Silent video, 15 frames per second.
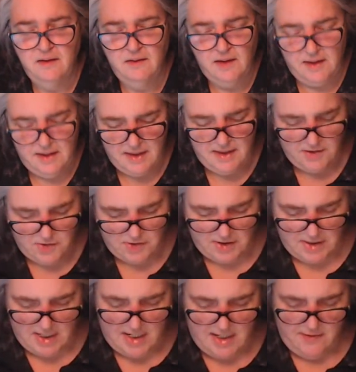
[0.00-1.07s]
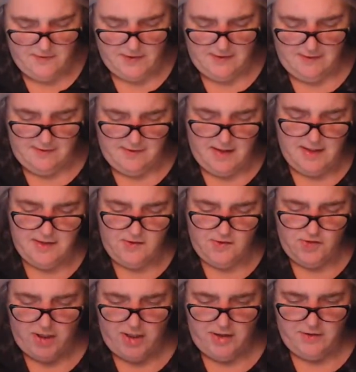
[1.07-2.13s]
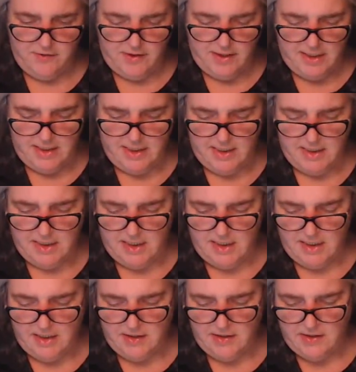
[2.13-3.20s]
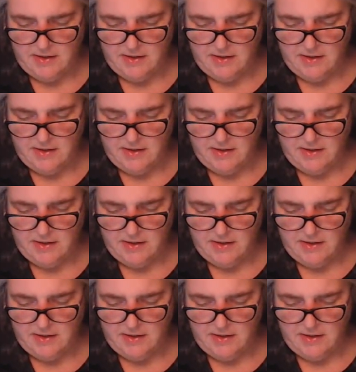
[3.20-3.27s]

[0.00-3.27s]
I actually have a size chart right here.